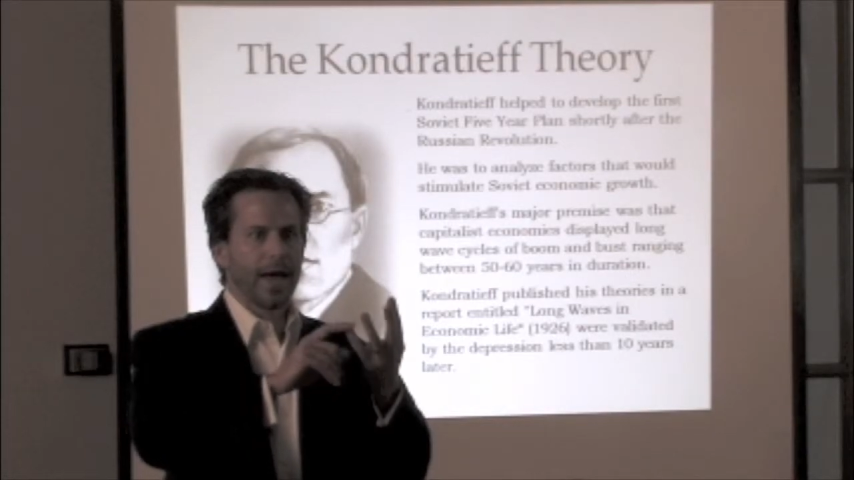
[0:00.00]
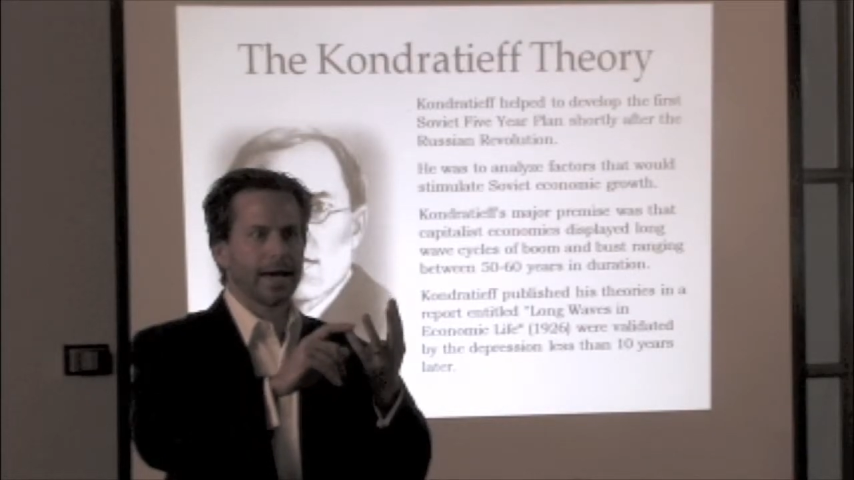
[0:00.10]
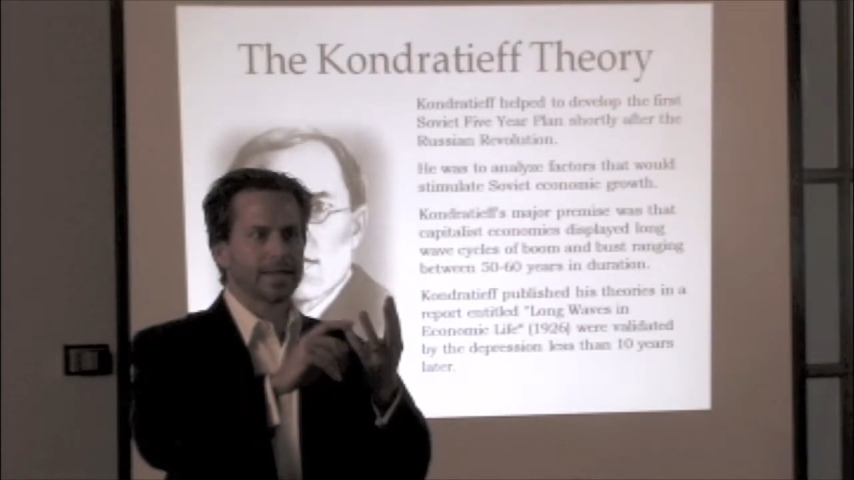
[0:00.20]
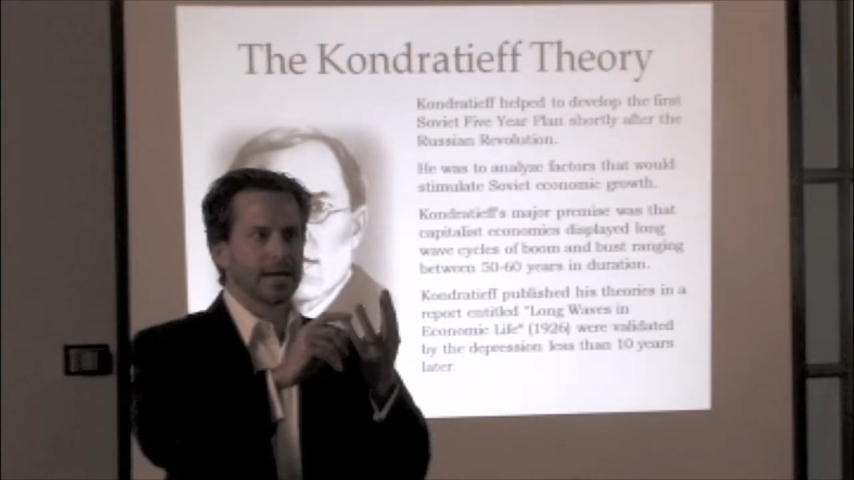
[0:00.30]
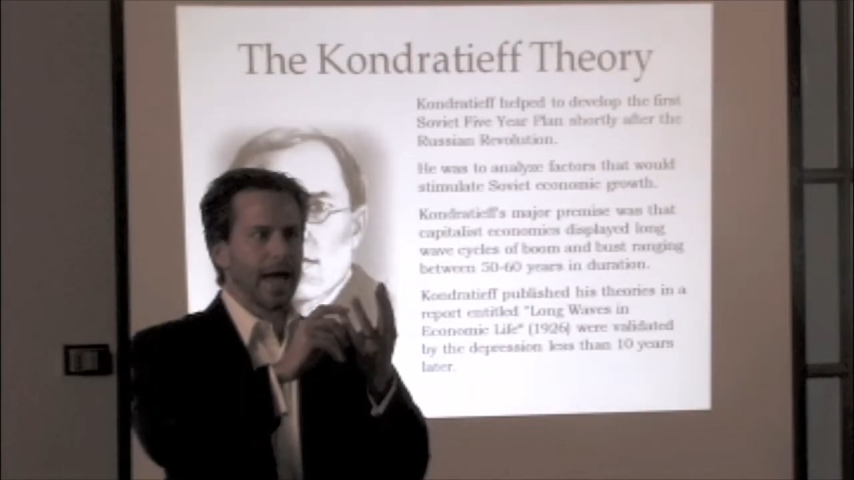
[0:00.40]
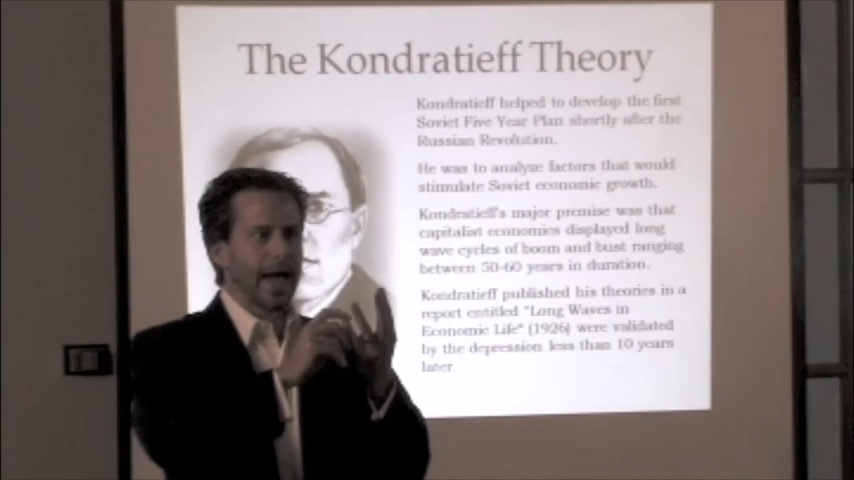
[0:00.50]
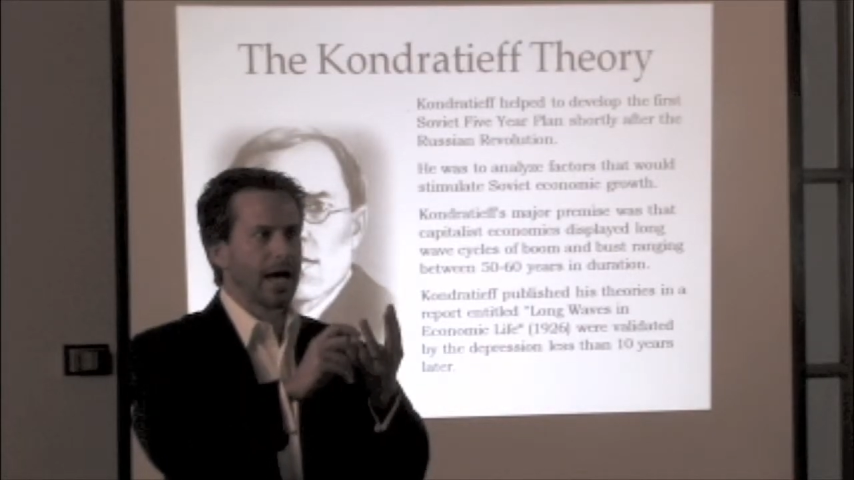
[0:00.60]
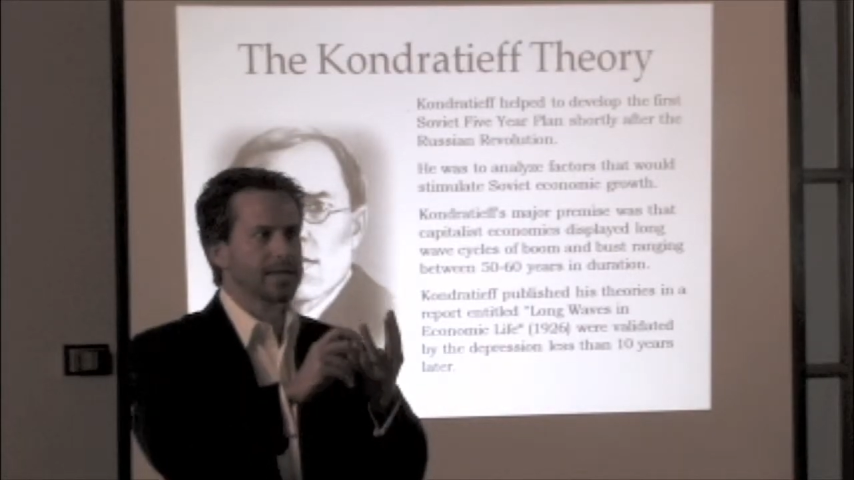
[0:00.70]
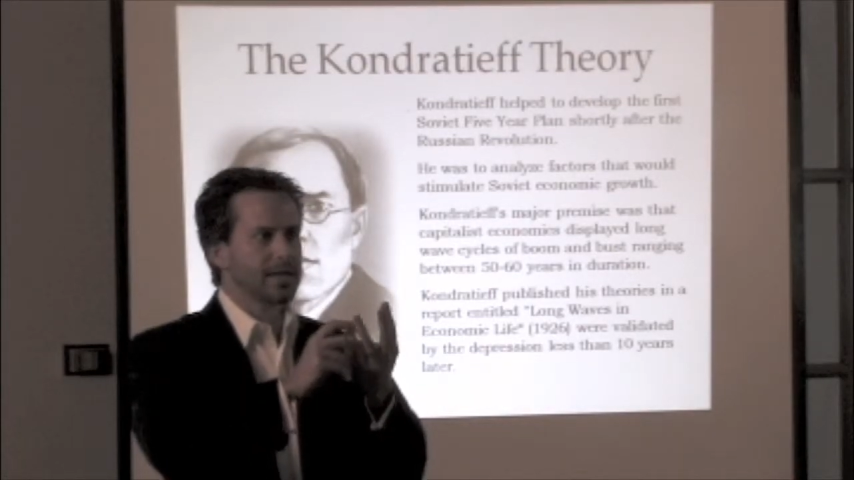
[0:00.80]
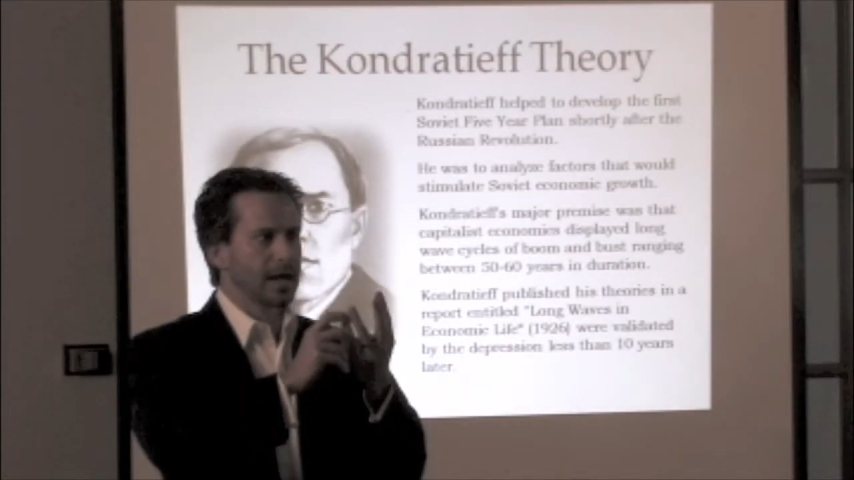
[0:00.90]
has an
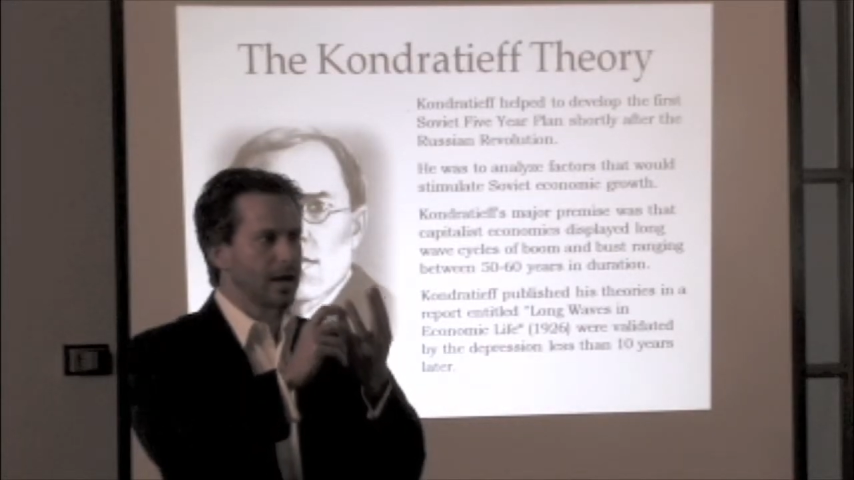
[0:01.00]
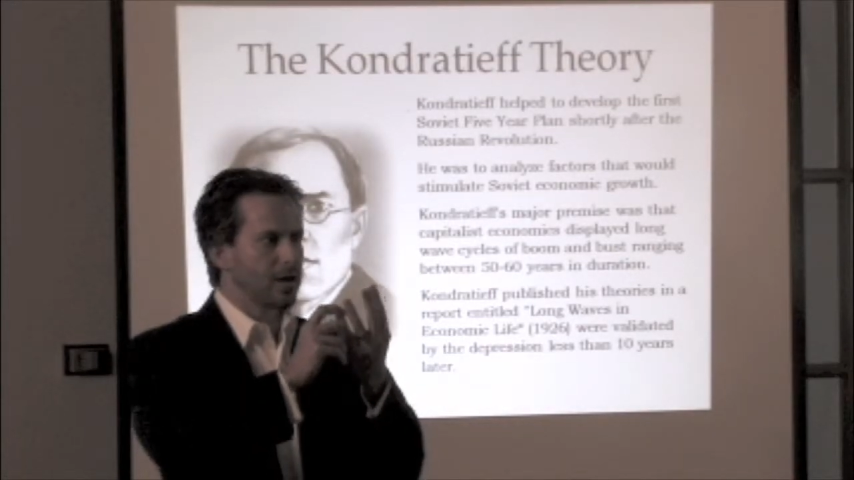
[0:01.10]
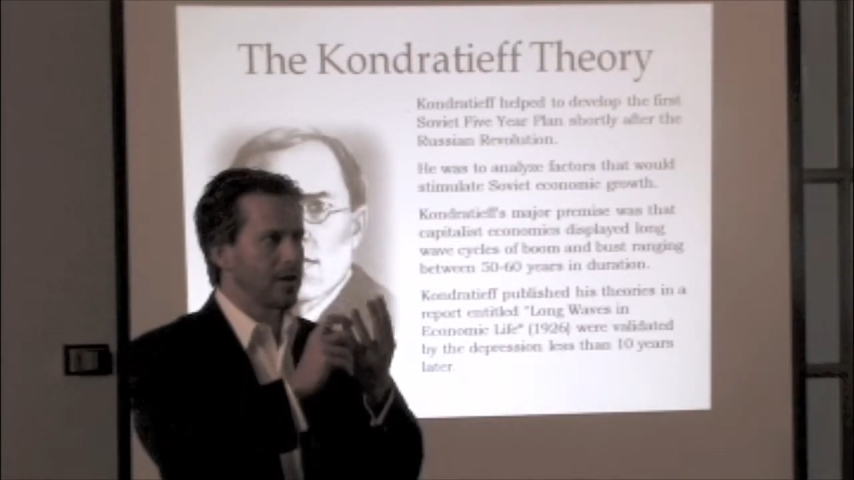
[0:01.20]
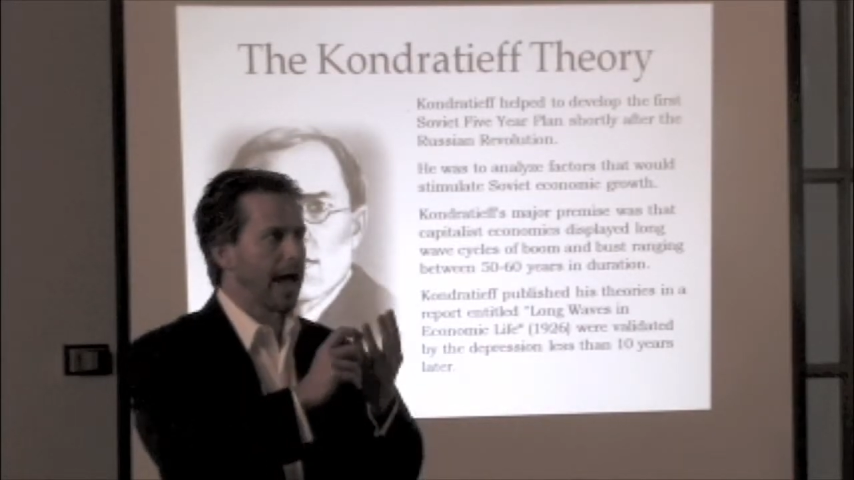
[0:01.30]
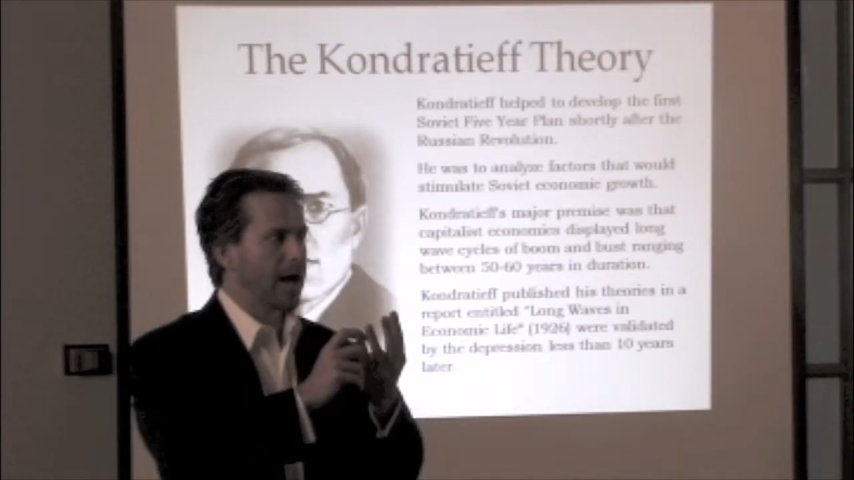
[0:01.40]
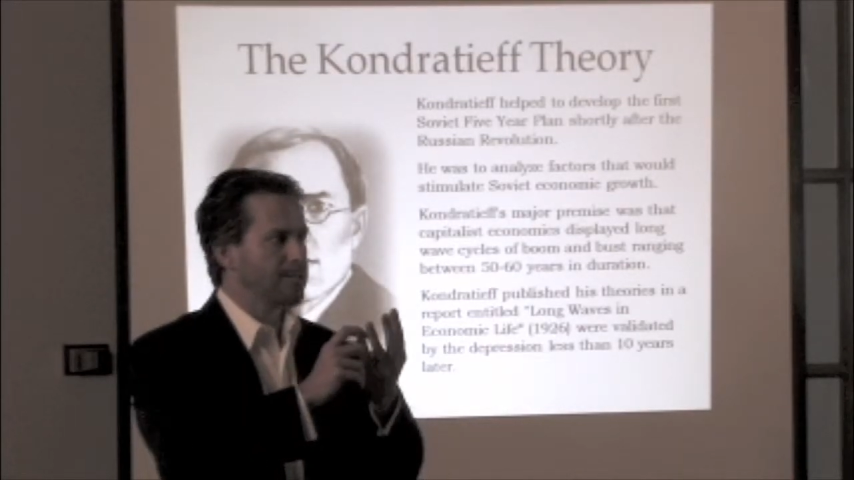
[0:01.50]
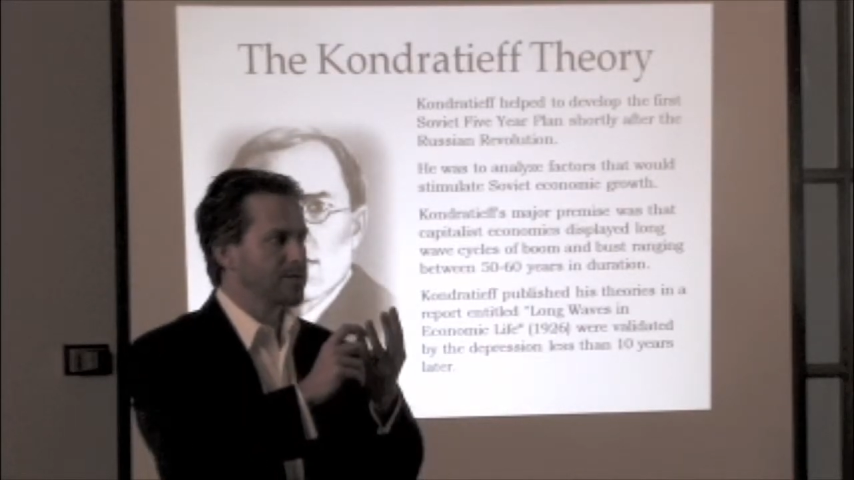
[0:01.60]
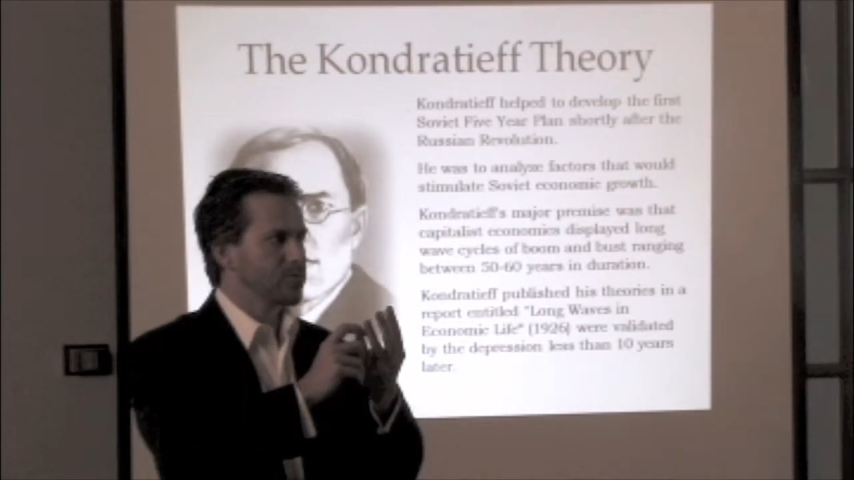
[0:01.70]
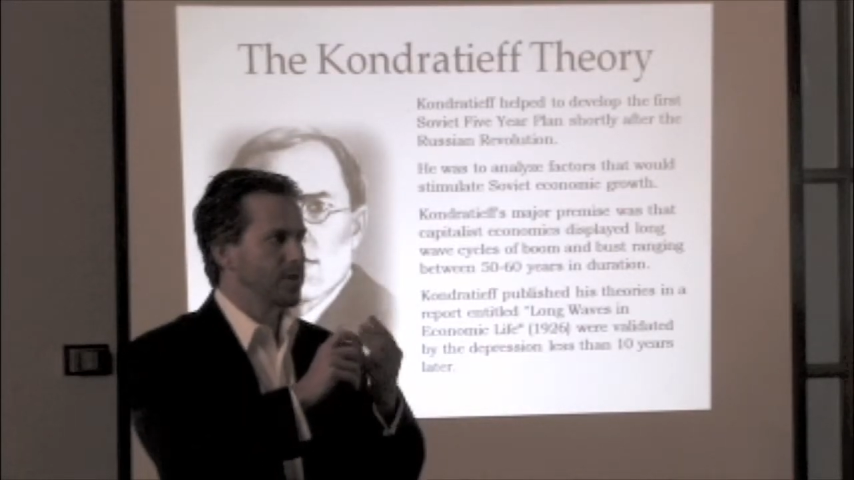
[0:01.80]
asset collapse,